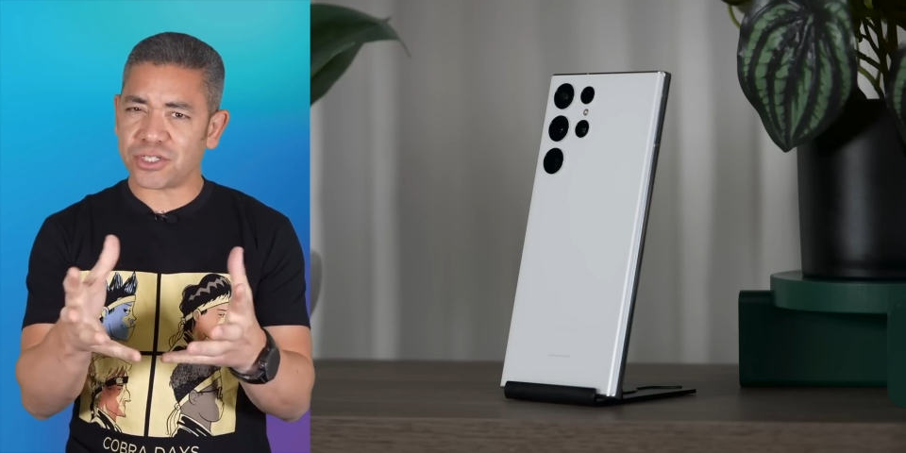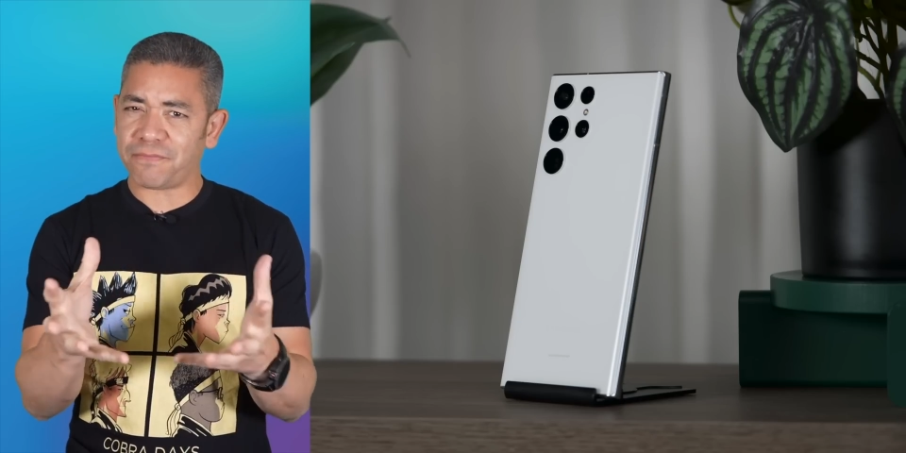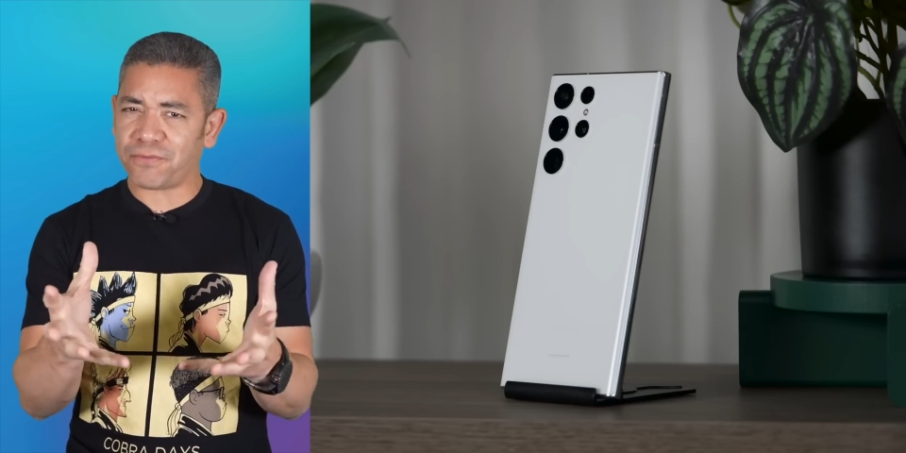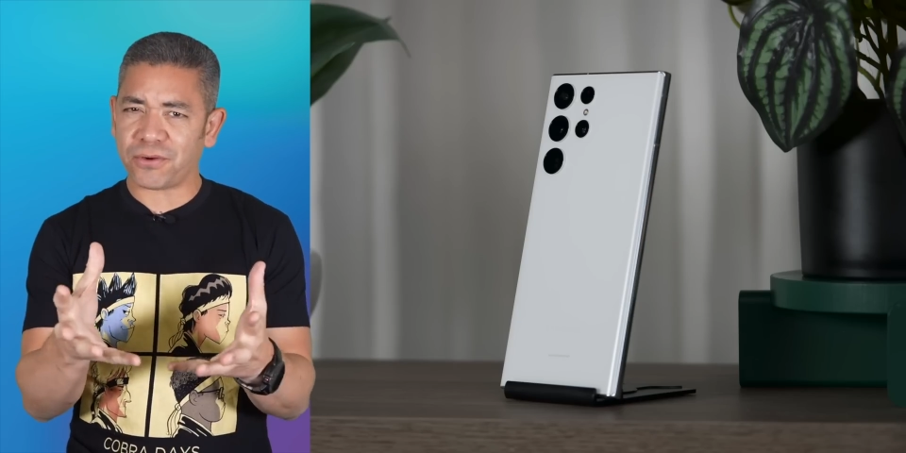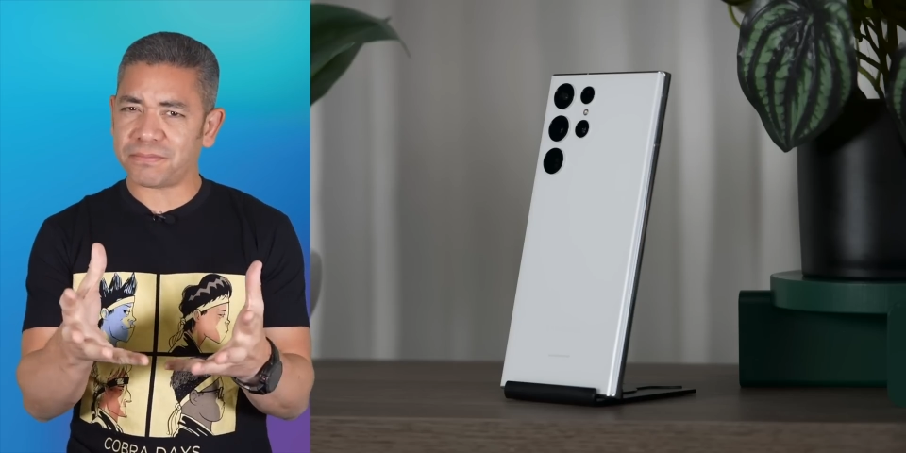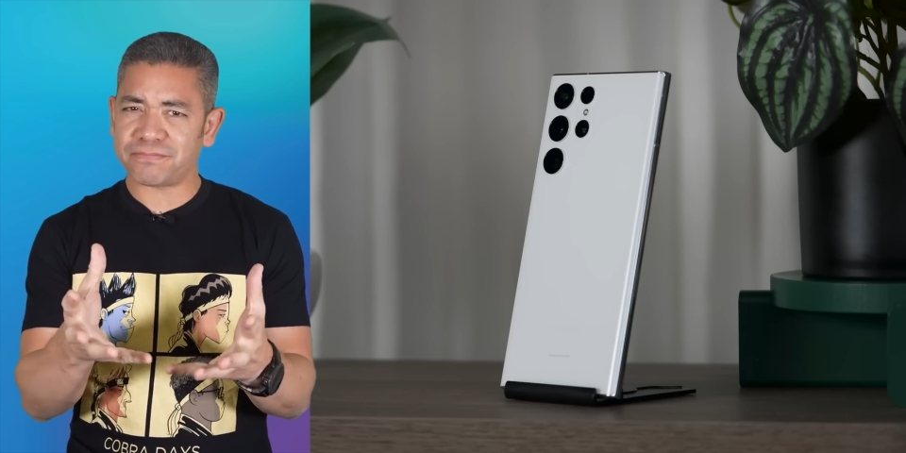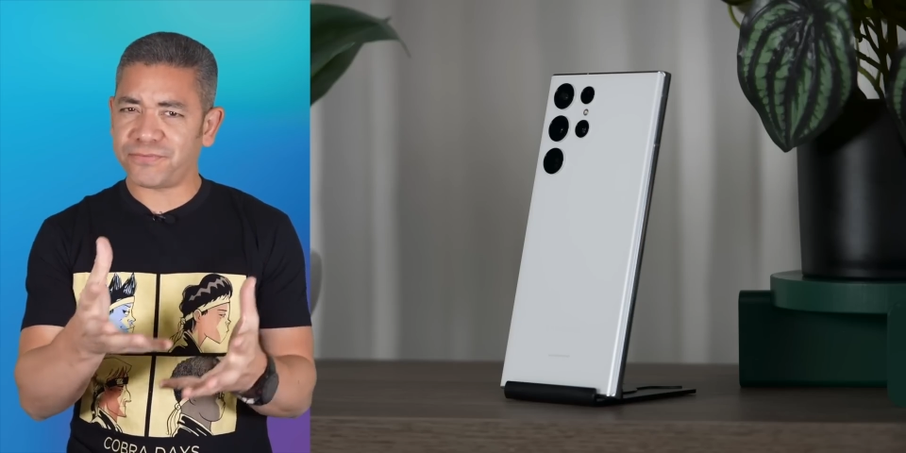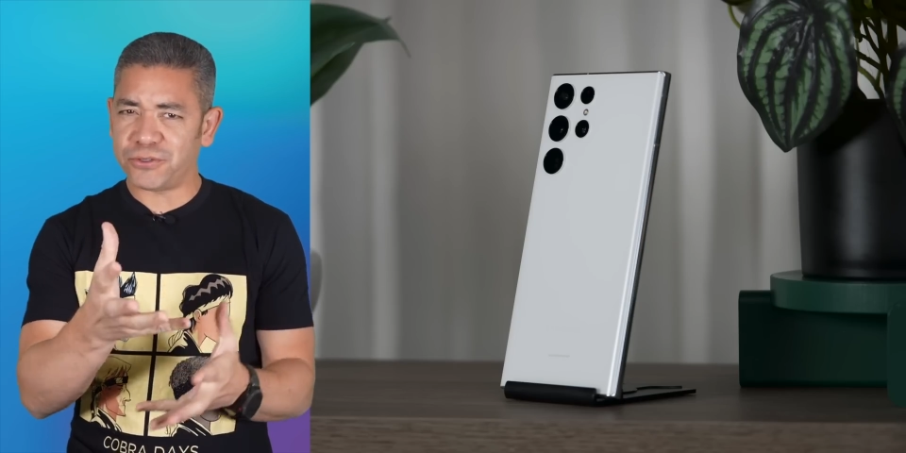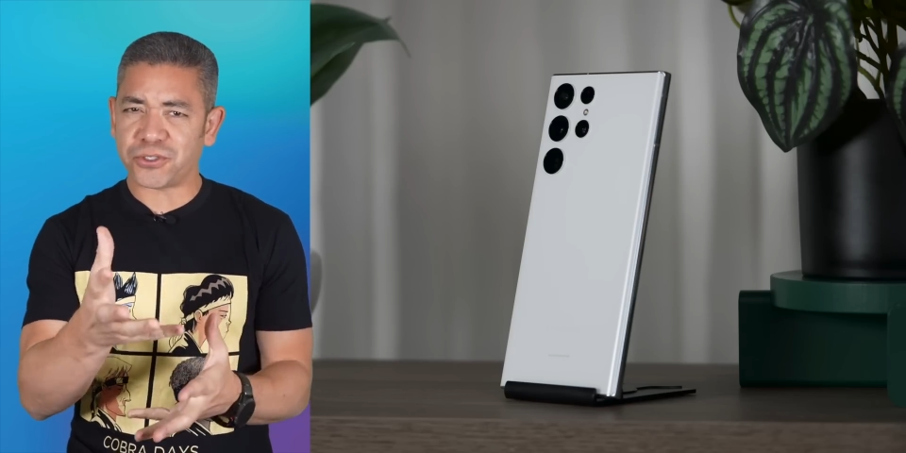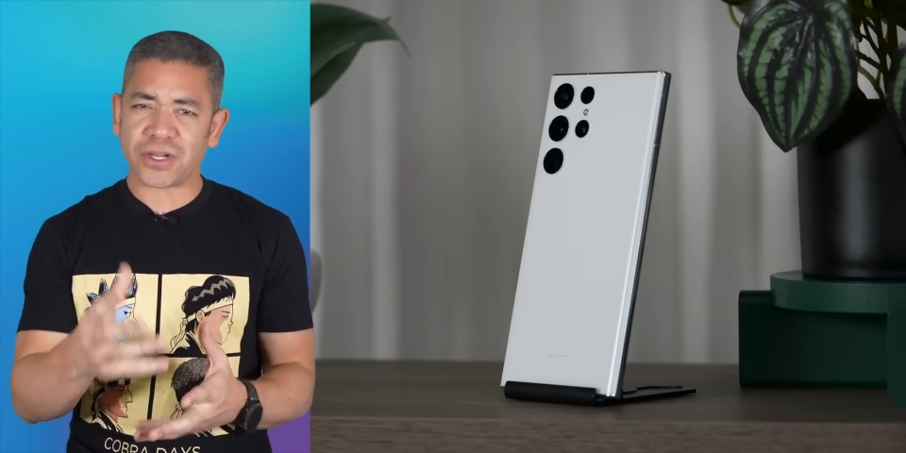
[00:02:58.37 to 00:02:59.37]
chip for
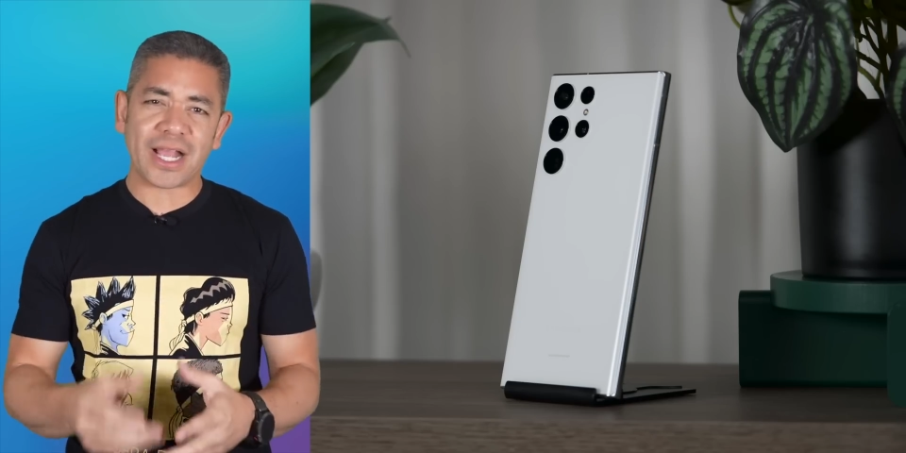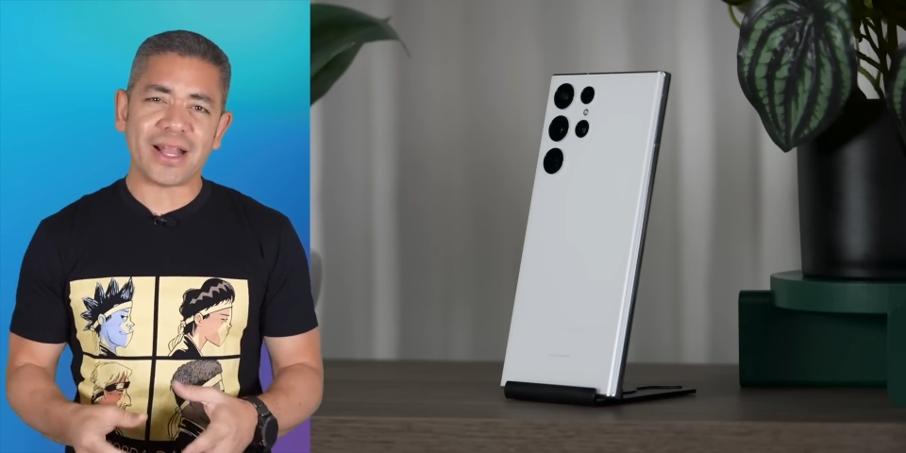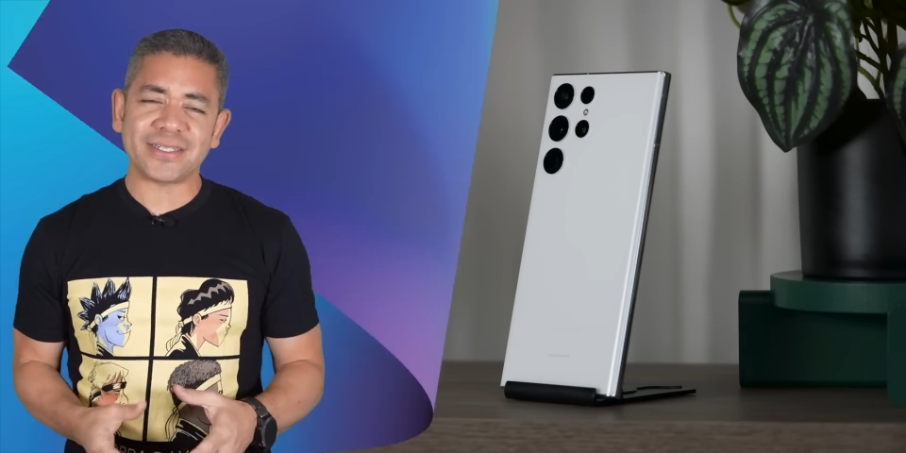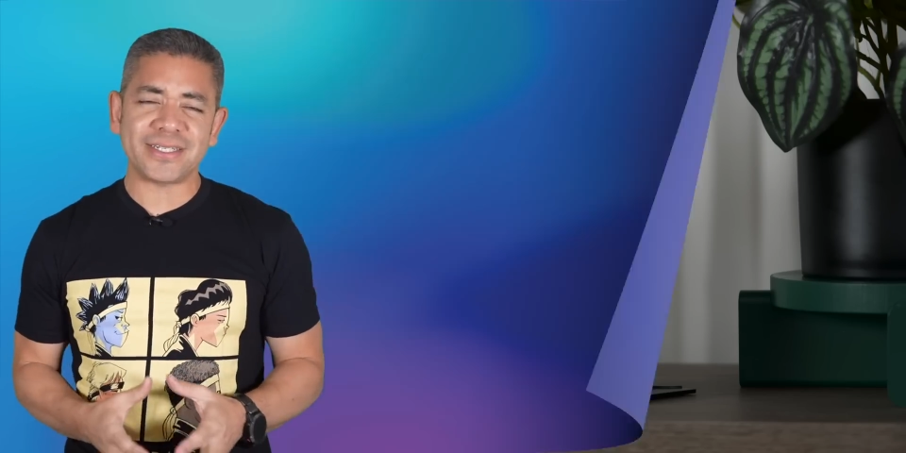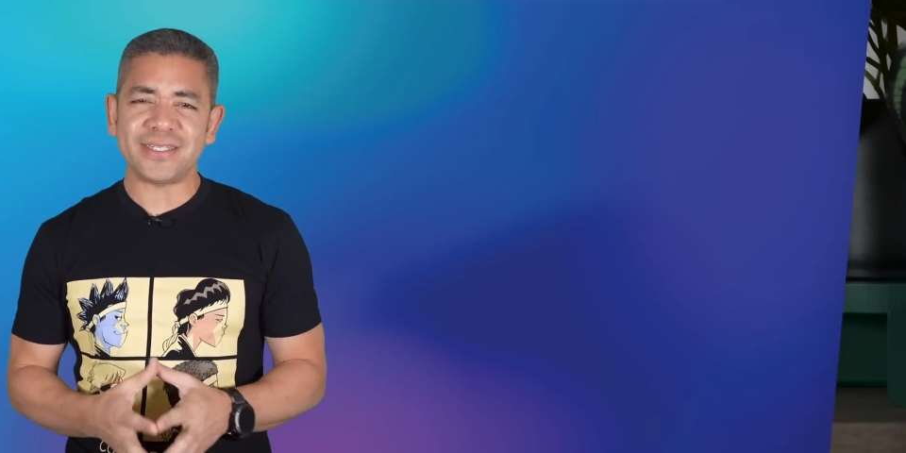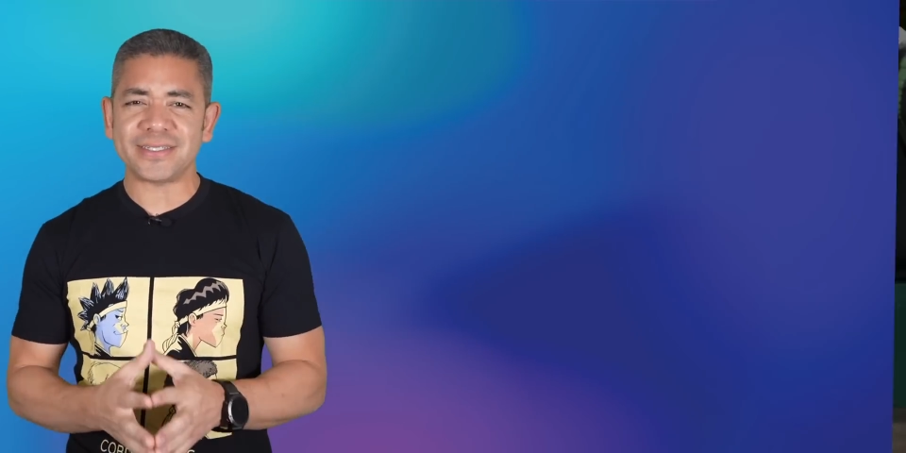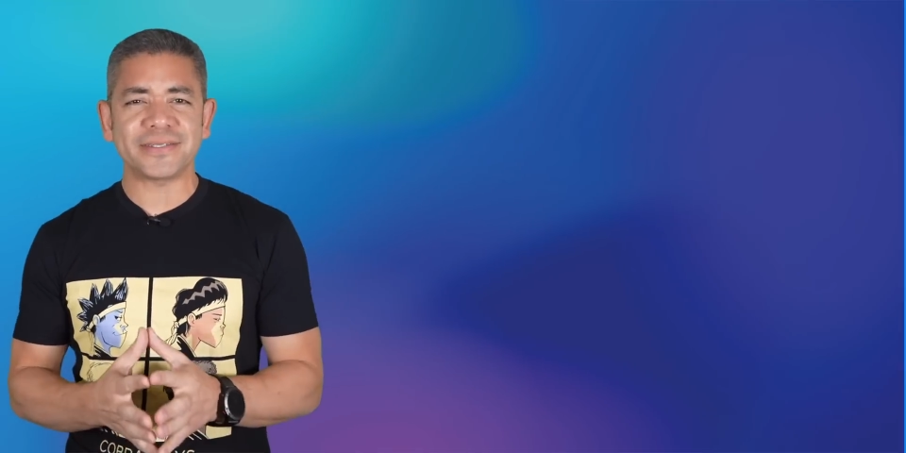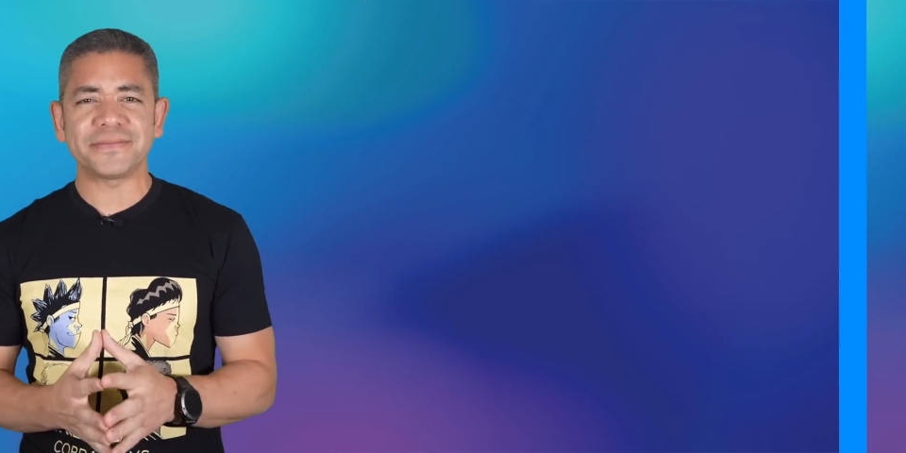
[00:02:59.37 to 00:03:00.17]
future Galaxies?